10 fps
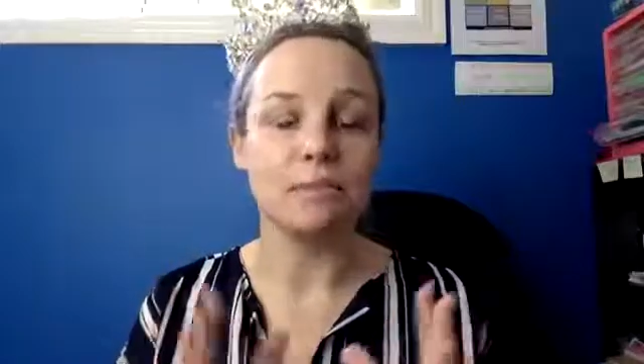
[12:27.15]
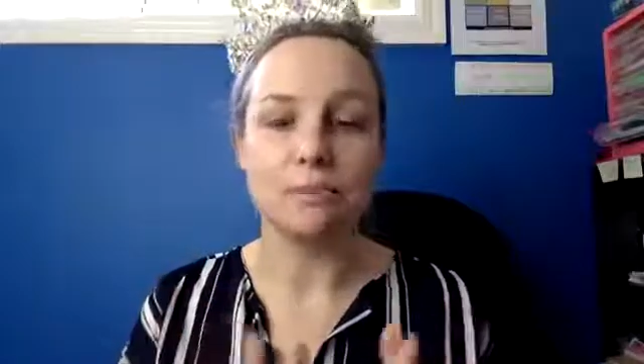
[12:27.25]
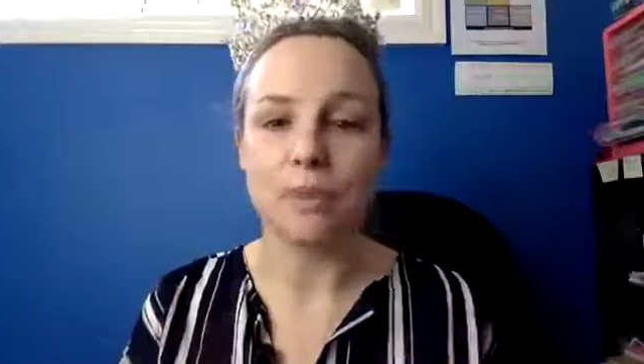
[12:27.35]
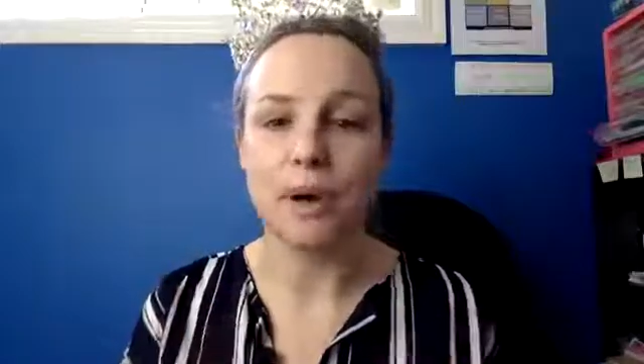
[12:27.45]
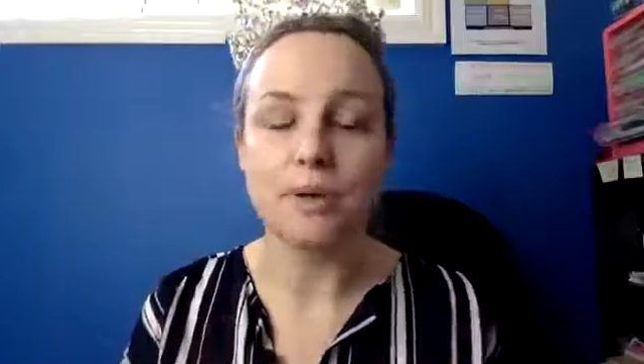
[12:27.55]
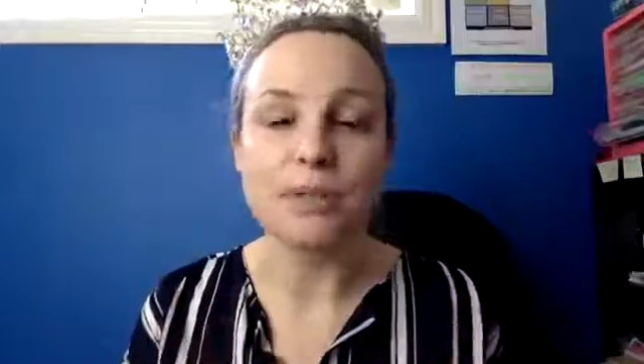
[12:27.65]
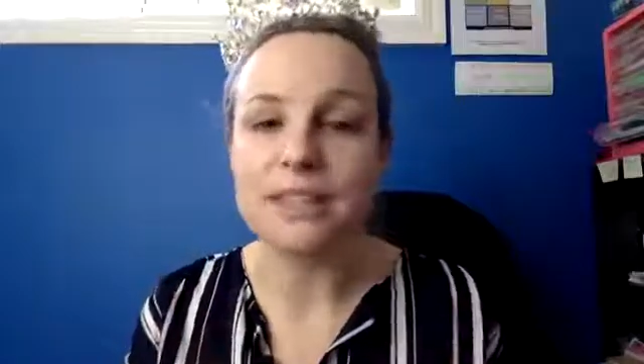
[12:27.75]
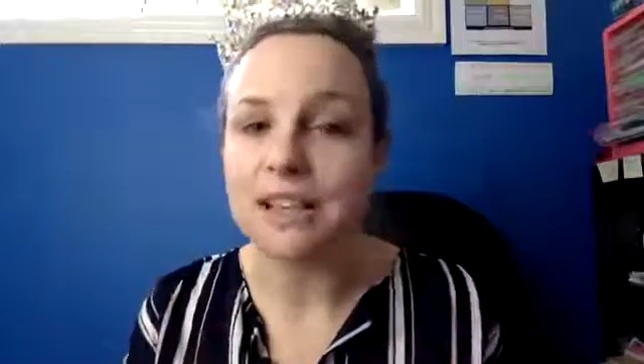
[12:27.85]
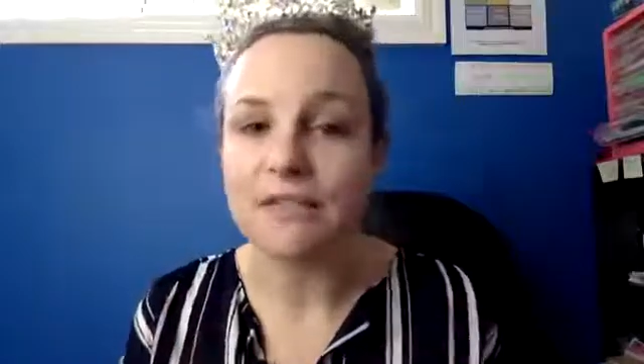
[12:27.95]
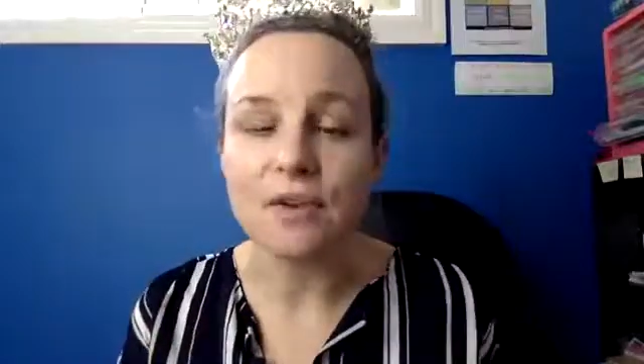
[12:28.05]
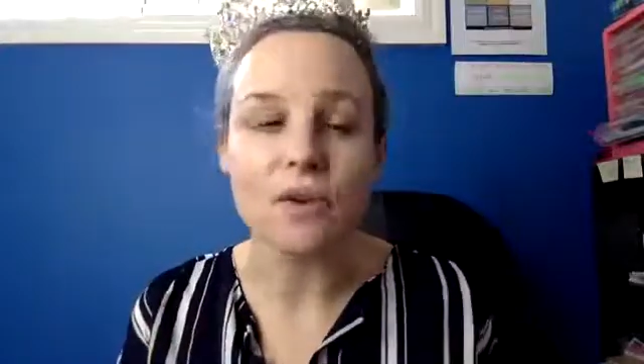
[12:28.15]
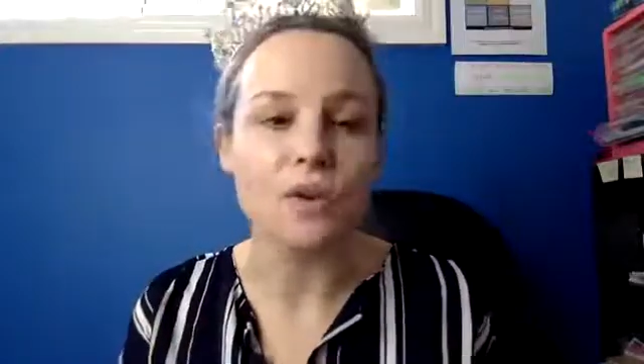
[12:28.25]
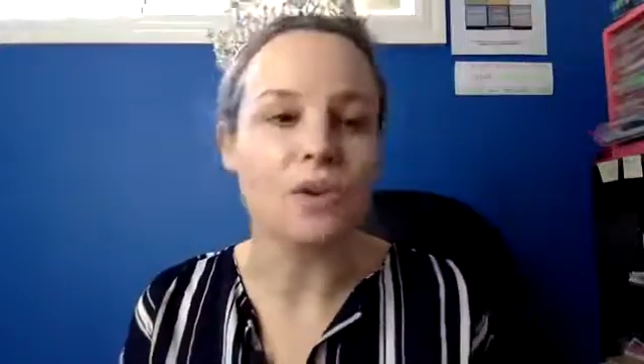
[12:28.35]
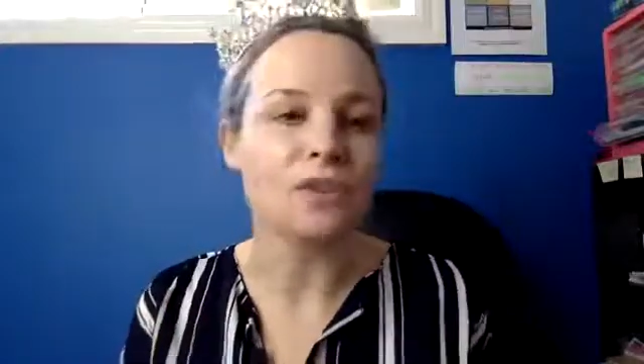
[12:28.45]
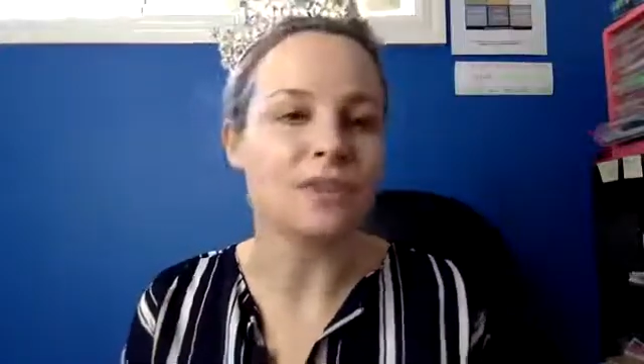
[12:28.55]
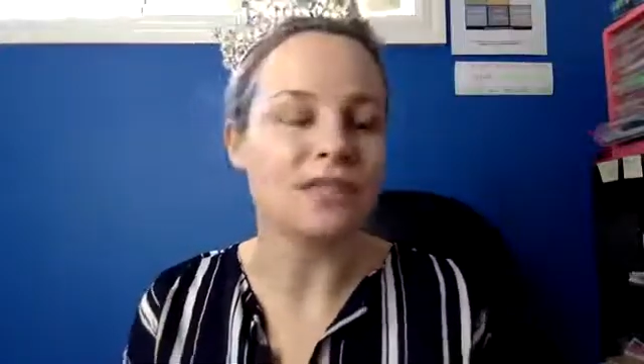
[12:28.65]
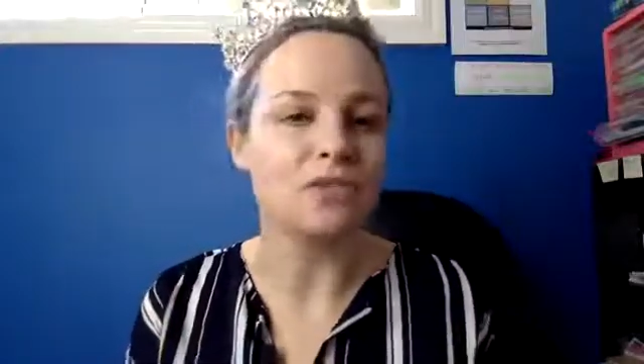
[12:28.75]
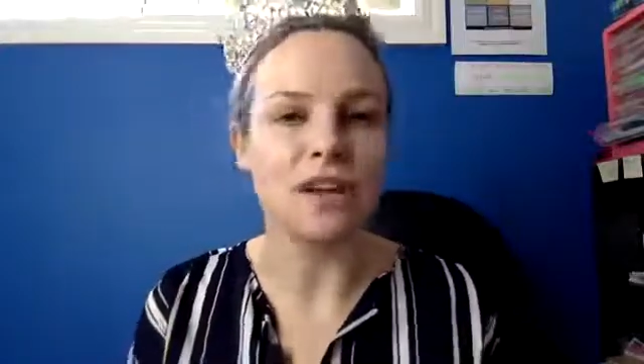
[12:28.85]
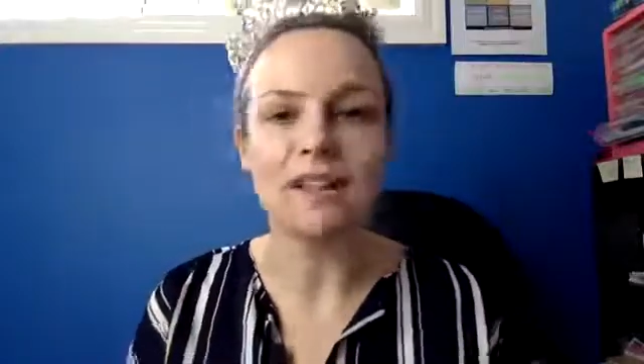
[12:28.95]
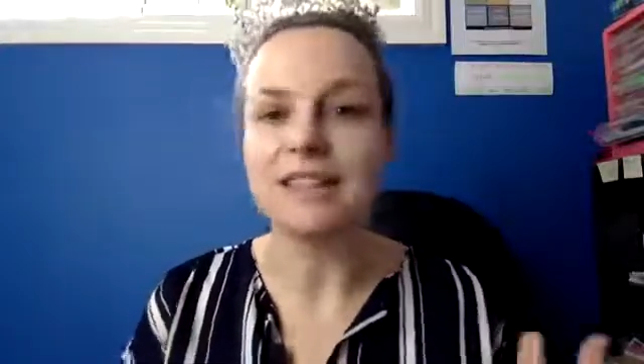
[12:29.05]
Post if you're
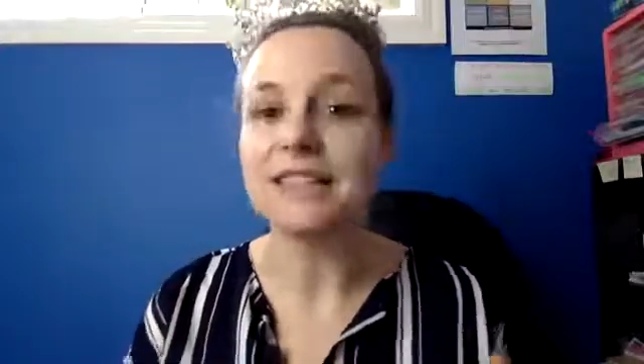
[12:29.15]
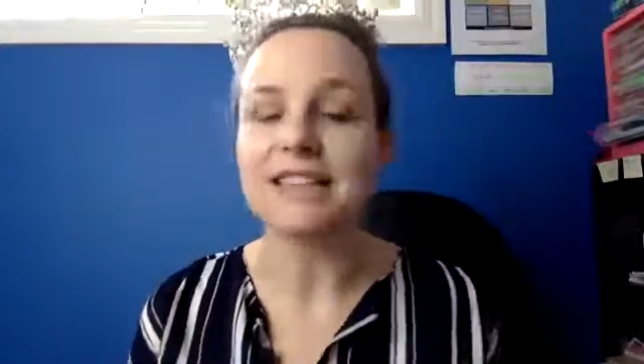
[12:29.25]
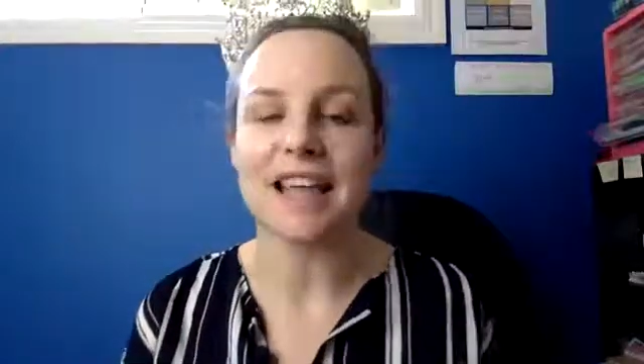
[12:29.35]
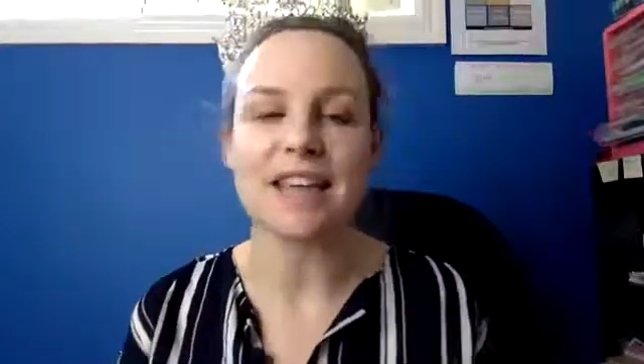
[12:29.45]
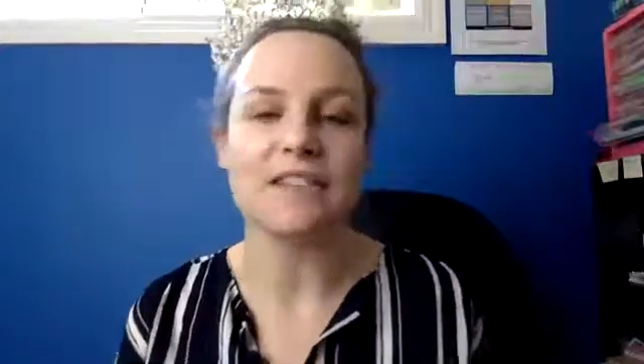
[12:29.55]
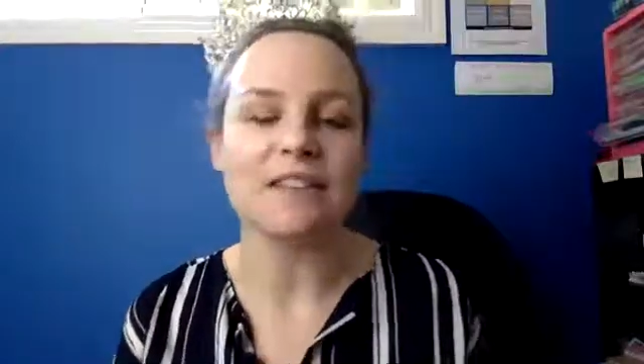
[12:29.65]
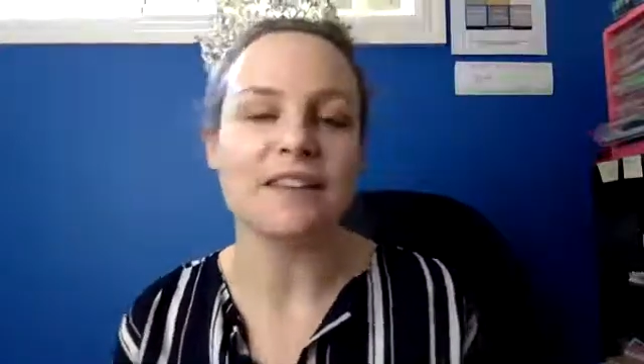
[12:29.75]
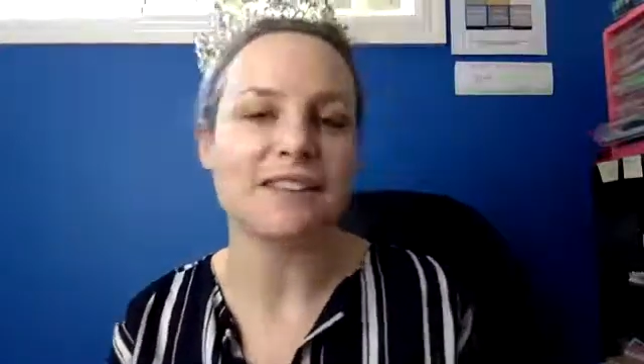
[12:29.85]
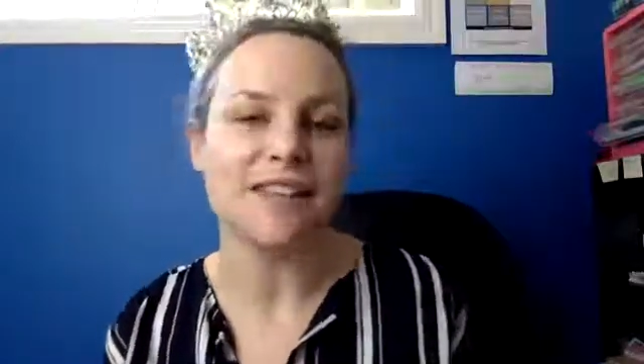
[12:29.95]
struggling to take fearless